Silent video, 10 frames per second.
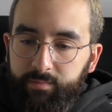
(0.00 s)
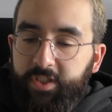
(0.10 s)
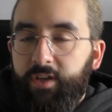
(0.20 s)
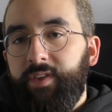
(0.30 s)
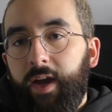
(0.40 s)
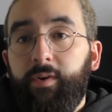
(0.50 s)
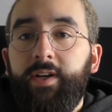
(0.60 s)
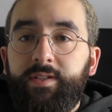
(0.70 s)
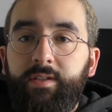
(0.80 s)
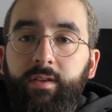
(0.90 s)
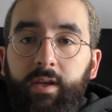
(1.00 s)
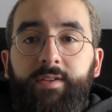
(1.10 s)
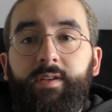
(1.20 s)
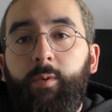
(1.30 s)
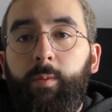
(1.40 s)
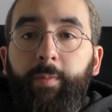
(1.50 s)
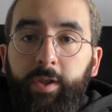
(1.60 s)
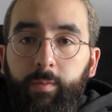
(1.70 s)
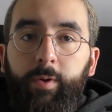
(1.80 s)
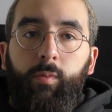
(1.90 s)
So for that reason, yes, I'm a
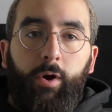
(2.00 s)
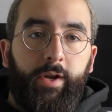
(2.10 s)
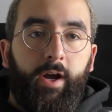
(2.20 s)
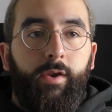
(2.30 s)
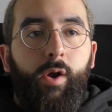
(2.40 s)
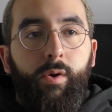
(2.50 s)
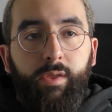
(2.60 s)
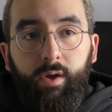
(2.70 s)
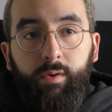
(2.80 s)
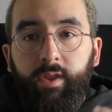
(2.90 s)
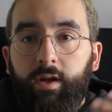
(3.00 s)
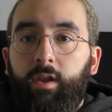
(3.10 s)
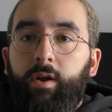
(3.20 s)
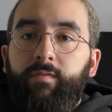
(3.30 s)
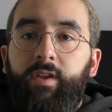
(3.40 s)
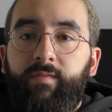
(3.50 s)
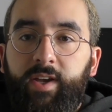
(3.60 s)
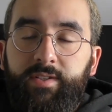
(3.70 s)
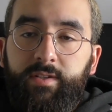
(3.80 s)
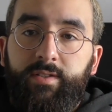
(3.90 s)
little bit worried. I know though that a lot of the
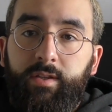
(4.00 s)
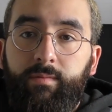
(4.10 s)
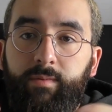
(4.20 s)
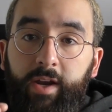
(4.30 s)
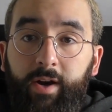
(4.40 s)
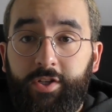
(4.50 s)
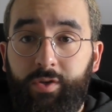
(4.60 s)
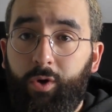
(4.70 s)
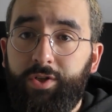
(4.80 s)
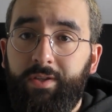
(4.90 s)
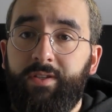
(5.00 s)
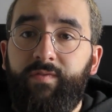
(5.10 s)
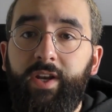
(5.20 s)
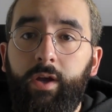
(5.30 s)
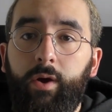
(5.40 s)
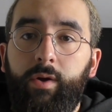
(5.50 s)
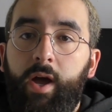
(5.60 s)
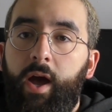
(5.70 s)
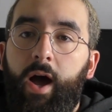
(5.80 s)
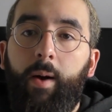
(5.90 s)
investors that are actually watching this video
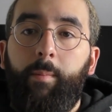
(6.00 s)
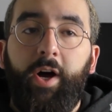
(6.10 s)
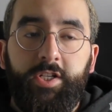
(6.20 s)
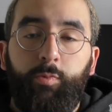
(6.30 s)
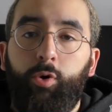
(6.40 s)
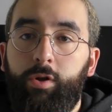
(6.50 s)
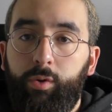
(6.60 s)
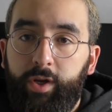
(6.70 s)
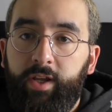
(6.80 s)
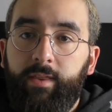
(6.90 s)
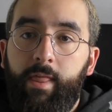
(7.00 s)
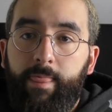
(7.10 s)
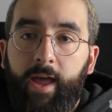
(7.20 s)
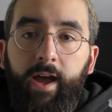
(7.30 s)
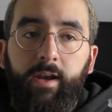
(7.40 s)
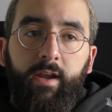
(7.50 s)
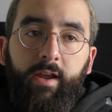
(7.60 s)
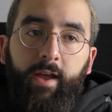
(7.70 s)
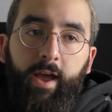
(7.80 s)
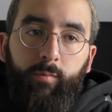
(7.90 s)
are much more clued in than that
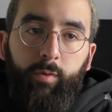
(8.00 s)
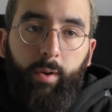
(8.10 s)
and would